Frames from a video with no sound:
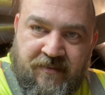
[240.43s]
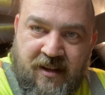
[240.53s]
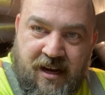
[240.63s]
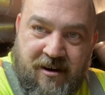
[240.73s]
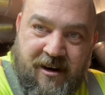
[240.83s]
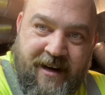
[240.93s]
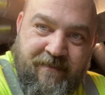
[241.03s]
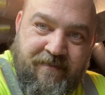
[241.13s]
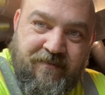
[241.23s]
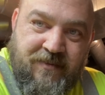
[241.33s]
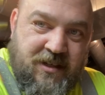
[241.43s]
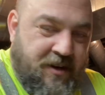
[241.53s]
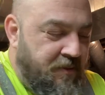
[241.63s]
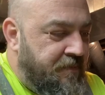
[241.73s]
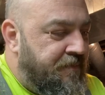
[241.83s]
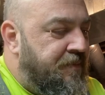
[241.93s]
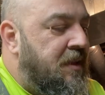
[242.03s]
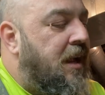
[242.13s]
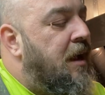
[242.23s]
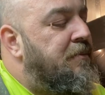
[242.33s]
All right, so
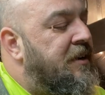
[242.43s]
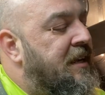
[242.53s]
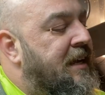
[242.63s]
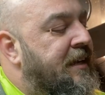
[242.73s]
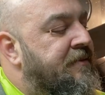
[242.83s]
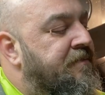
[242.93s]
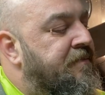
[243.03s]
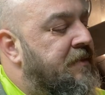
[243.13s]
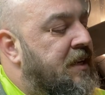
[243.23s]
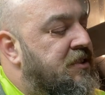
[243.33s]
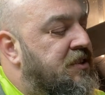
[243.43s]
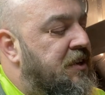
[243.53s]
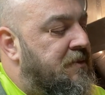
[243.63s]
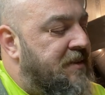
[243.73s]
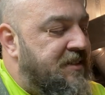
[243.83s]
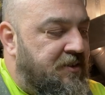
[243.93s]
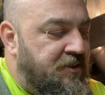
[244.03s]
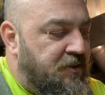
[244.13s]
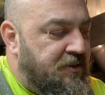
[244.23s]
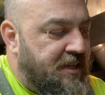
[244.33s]
I'll bring you in and I'll show you what my
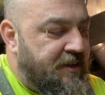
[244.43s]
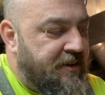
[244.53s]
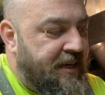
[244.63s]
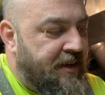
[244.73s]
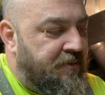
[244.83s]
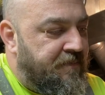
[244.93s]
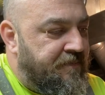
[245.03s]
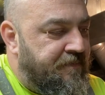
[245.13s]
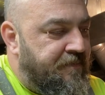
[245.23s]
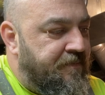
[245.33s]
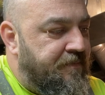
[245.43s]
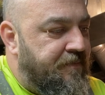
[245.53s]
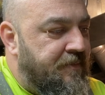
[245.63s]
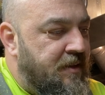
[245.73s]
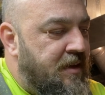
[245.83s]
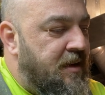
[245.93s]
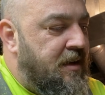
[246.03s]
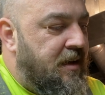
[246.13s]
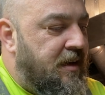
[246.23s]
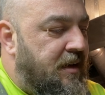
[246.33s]
cylinder looks like right now.
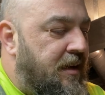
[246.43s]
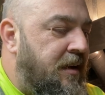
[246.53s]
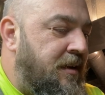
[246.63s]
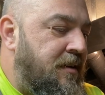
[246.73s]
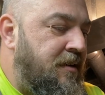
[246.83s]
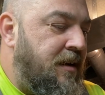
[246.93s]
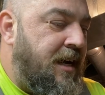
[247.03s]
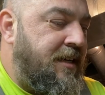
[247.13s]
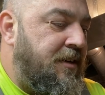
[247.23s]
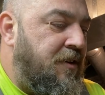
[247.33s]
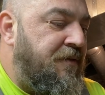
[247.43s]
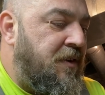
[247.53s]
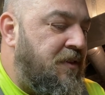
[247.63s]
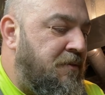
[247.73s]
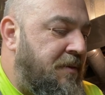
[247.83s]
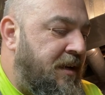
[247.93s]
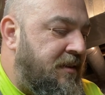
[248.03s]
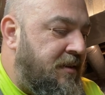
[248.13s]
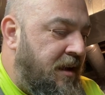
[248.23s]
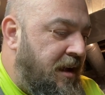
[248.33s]
Uh, I could go further, but
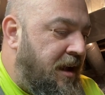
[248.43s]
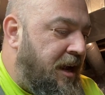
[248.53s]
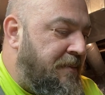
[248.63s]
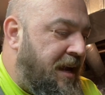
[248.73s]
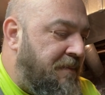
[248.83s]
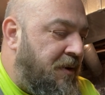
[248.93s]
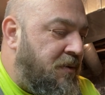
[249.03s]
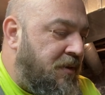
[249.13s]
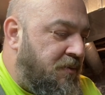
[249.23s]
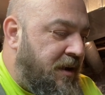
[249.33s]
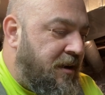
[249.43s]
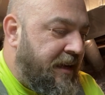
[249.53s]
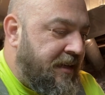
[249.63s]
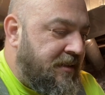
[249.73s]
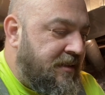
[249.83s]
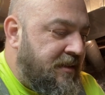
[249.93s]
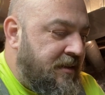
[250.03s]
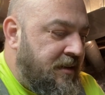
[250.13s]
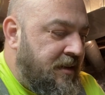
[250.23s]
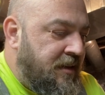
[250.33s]
I'm happy with where it is.
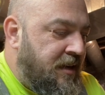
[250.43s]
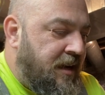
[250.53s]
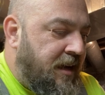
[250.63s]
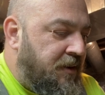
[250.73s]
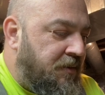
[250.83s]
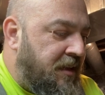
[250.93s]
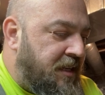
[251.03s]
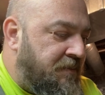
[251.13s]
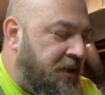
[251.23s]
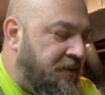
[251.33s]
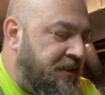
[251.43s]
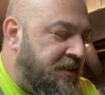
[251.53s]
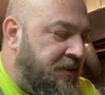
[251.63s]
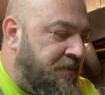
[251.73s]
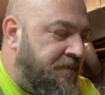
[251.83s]
I don't think I'm going to.